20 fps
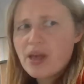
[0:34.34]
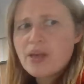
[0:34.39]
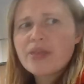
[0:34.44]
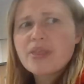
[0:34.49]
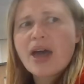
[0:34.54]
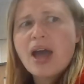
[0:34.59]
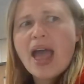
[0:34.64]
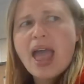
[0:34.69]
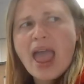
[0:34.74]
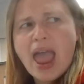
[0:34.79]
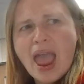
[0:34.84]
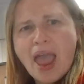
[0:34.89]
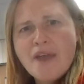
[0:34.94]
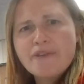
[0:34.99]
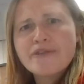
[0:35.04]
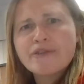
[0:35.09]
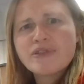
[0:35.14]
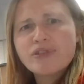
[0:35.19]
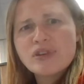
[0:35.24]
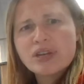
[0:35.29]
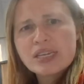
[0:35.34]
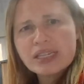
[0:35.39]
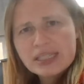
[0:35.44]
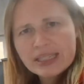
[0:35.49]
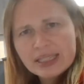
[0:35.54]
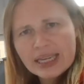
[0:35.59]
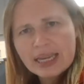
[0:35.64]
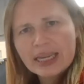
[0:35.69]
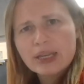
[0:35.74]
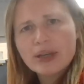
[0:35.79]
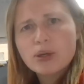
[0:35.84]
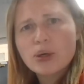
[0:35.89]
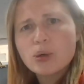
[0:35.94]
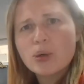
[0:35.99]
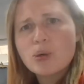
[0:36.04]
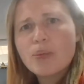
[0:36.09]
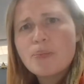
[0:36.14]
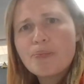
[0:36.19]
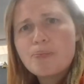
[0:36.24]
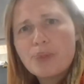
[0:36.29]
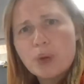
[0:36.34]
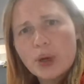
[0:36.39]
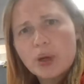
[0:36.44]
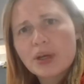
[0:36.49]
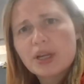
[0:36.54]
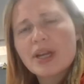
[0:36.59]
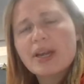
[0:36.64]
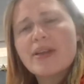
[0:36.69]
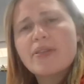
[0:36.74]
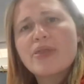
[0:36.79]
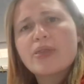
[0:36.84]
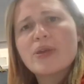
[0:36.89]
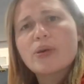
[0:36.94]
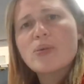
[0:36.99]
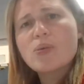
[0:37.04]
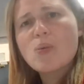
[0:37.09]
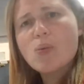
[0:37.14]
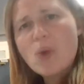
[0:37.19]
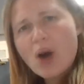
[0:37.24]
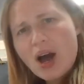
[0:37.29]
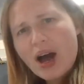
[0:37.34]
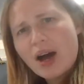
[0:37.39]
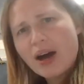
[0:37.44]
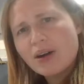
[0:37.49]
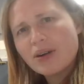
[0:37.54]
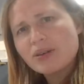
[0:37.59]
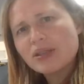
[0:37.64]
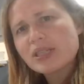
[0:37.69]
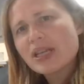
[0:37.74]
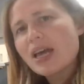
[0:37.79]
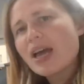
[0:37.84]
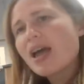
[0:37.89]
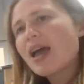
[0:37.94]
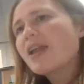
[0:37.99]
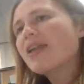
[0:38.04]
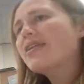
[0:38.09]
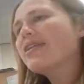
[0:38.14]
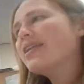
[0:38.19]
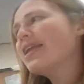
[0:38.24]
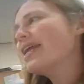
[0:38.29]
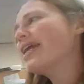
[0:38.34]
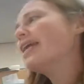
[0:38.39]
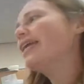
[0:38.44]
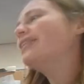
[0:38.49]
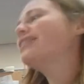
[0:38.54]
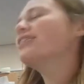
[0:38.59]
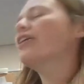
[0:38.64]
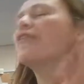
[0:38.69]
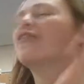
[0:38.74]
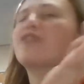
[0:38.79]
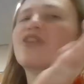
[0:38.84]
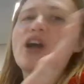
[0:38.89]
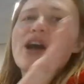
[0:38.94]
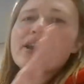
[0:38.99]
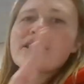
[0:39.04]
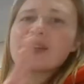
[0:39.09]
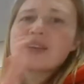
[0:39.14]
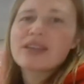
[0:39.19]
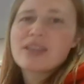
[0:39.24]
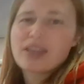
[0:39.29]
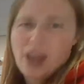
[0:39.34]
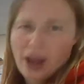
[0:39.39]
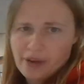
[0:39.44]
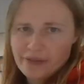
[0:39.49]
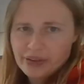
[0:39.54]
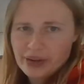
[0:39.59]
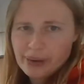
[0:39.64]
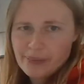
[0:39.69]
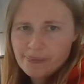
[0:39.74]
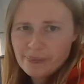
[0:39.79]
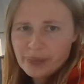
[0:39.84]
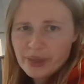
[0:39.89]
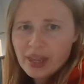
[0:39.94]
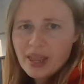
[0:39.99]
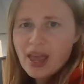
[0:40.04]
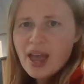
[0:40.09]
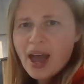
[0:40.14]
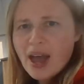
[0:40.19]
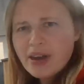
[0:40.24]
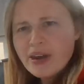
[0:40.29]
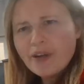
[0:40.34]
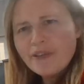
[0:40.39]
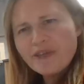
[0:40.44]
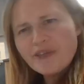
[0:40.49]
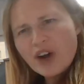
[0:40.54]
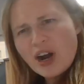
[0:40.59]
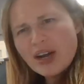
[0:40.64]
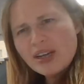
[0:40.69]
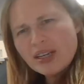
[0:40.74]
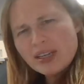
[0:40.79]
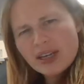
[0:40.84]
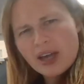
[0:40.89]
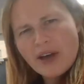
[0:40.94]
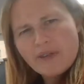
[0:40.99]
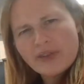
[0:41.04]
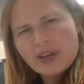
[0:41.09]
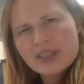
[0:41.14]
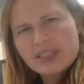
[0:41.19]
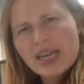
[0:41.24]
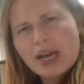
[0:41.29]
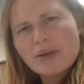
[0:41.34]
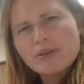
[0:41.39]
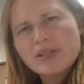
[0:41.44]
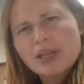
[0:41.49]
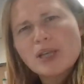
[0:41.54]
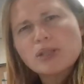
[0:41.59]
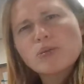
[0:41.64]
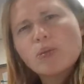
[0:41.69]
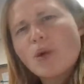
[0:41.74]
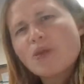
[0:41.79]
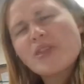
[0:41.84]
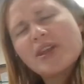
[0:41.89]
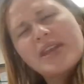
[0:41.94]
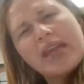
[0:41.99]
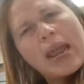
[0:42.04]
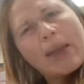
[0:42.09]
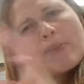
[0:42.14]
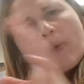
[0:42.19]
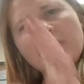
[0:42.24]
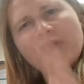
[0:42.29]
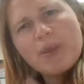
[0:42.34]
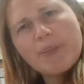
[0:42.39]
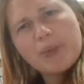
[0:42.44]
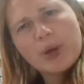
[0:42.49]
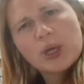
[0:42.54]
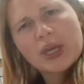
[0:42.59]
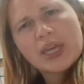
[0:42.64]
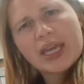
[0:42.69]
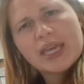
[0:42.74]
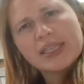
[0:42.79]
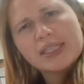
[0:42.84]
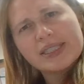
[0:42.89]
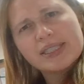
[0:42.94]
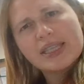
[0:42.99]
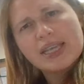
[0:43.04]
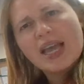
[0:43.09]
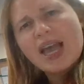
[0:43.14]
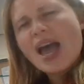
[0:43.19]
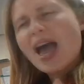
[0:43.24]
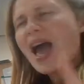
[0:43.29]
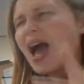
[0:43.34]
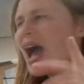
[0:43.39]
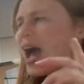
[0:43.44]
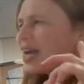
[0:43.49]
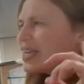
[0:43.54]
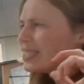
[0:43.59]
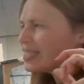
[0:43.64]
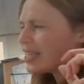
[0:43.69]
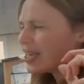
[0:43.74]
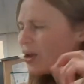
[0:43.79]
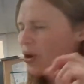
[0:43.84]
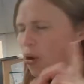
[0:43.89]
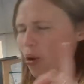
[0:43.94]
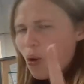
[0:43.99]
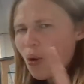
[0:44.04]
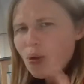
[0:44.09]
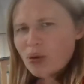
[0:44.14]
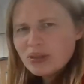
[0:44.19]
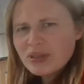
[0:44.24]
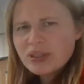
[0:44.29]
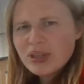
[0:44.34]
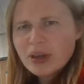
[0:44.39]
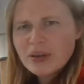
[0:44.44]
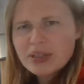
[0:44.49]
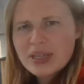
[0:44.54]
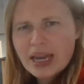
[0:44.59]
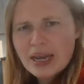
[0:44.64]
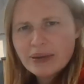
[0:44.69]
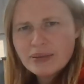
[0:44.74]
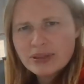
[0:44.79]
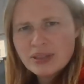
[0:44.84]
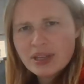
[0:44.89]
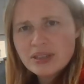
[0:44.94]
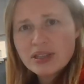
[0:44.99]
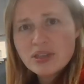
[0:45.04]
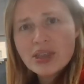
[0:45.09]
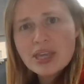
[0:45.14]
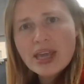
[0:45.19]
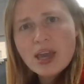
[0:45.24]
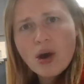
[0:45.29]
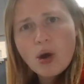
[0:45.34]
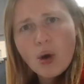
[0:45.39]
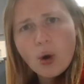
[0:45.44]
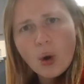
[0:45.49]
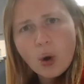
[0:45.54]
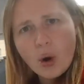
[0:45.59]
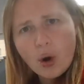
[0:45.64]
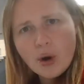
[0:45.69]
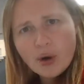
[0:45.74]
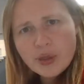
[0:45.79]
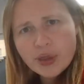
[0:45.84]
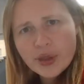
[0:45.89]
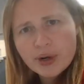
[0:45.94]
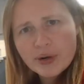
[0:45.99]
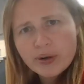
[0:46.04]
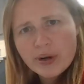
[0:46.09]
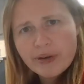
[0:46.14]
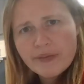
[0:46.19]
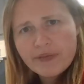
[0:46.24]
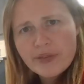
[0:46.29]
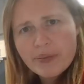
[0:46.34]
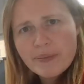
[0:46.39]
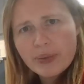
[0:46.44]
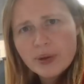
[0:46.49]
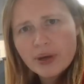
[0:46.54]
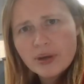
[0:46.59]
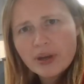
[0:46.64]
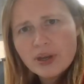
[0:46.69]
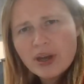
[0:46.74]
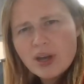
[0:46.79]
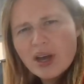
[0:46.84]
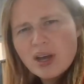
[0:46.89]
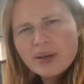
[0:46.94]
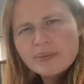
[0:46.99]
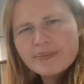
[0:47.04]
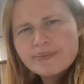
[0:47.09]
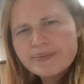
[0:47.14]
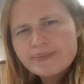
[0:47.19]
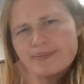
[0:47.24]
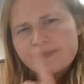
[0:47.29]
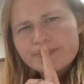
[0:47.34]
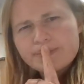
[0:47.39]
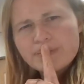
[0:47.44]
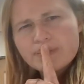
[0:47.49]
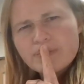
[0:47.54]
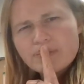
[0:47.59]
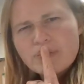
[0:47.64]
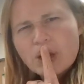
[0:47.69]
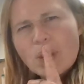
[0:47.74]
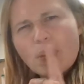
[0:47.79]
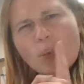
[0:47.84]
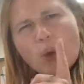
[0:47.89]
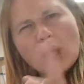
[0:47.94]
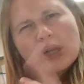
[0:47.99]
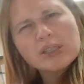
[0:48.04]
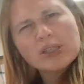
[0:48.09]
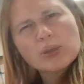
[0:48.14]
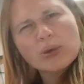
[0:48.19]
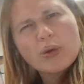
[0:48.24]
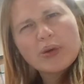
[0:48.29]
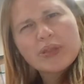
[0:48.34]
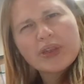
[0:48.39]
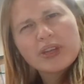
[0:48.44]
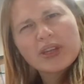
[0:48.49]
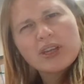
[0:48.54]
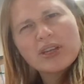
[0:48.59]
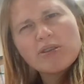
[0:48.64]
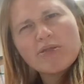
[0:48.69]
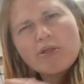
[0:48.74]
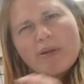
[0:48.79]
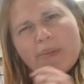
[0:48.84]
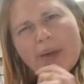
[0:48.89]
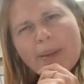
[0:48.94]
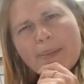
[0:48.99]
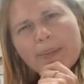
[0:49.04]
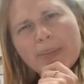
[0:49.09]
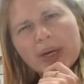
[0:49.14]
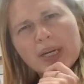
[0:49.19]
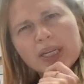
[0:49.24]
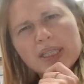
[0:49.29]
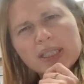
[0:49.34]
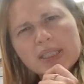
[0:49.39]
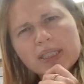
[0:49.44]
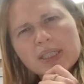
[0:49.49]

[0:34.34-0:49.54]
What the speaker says: that every single book in the world needs a front cover. And a front cover tells us what the name of the book is. And it also tells us the author of the book. But what's author? Can you remember?